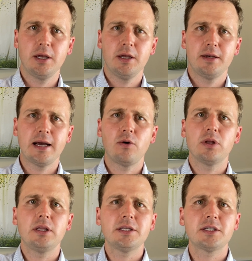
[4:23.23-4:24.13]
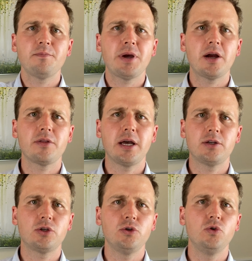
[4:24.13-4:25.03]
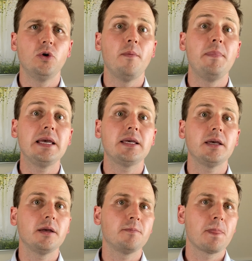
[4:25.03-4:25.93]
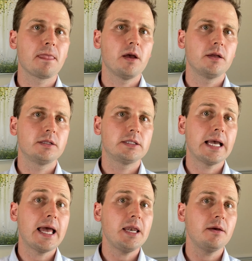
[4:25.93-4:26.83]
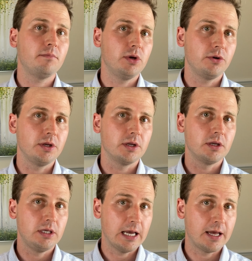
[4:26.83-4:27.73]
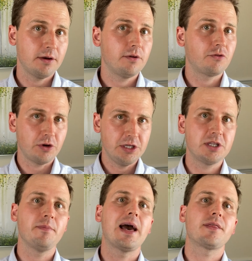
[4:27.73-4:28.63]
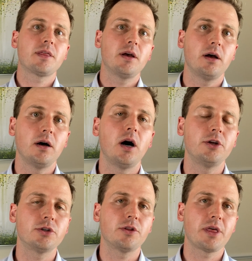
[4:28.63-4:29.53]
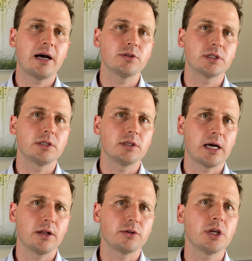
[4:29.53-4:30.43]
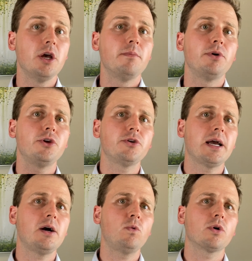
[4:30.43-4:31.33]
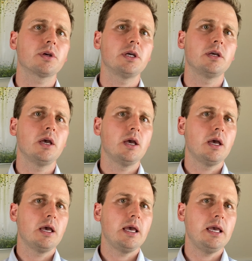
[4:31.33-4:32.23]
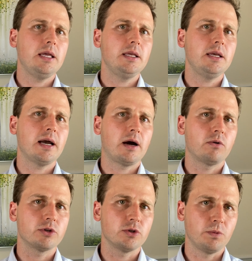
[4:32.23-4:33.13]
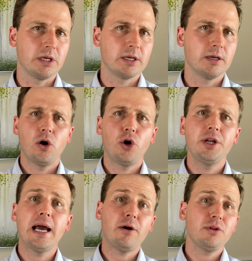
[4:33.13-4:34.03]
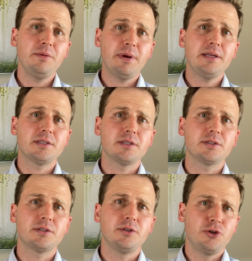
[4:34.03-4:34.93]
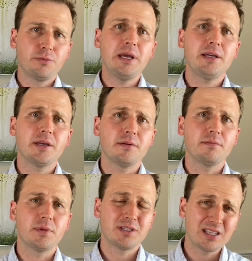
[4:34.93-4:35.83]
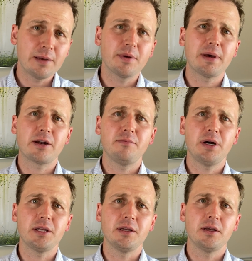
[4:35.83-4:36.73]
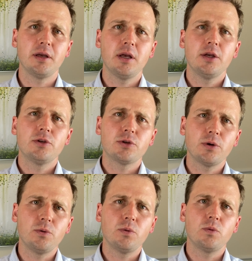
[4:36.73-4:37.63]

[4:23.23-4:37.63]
Now, let's compare that to making 10 million yen, for easy math, $100,000, but you're now working 80 hours a week. On an hourly basis, you're making the same amount of money. So